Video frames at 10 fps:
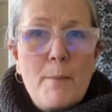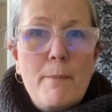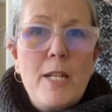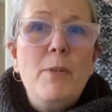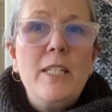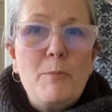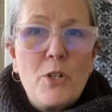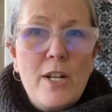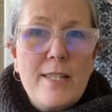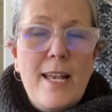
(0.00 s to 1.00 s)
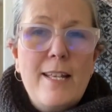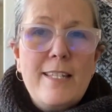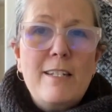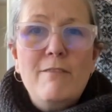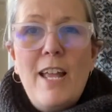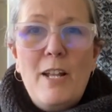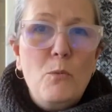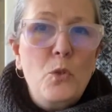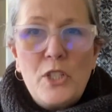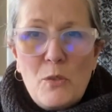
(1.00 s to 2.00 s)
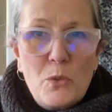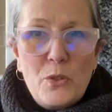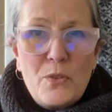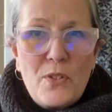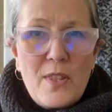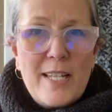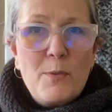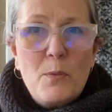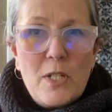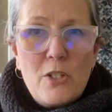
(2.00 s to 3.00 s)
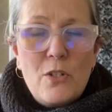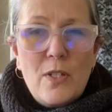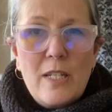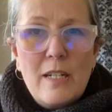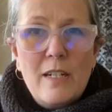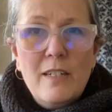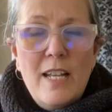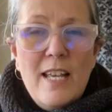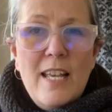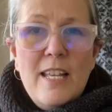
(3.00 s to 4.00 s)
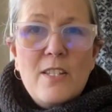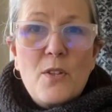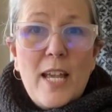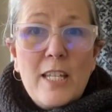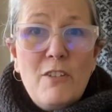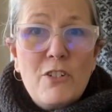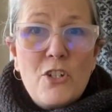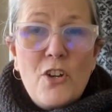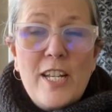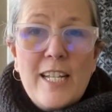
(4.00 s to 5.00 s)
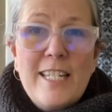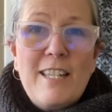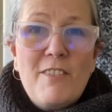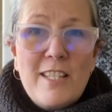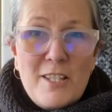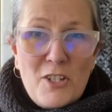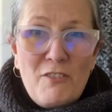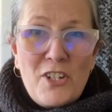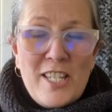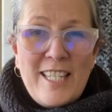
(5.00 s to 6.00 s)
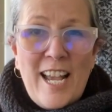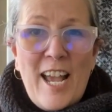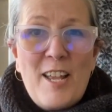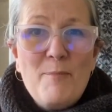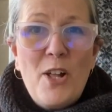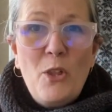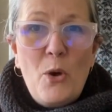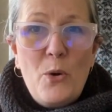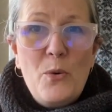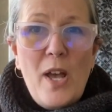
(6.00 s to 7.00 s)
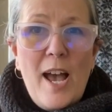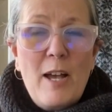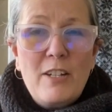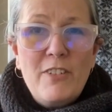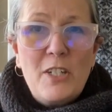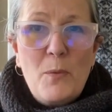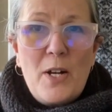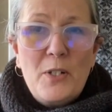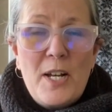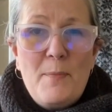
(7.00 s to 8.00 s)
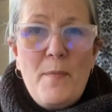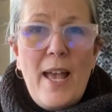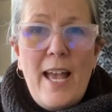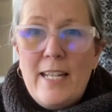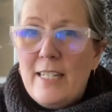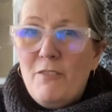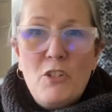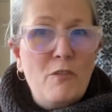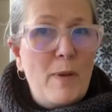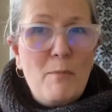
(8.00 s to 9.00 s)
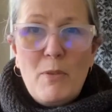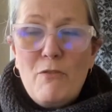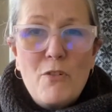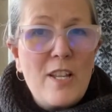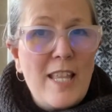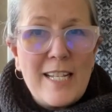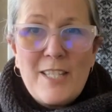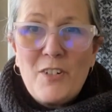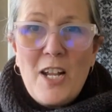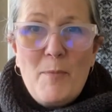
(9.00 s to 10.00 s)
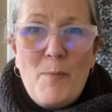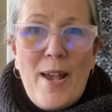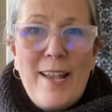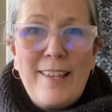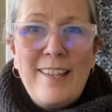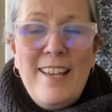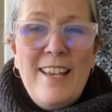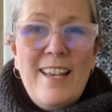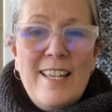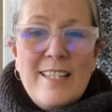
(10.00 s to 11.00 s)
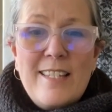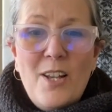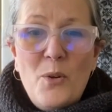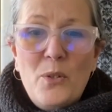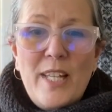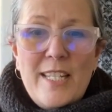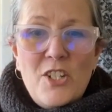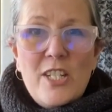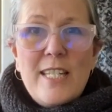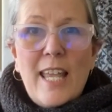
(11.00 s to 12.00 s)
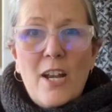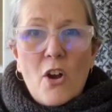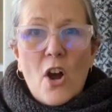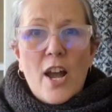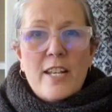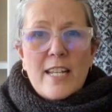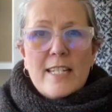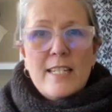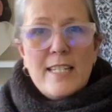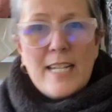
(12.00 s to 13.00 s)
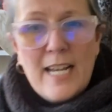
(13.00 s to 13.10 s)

minimally processed and woolly wool. So that's what we do here. So thank you for joining us. If this is your first time, hello, you're very welcome. And if you've been before, thanks for coming back. So let's just get on and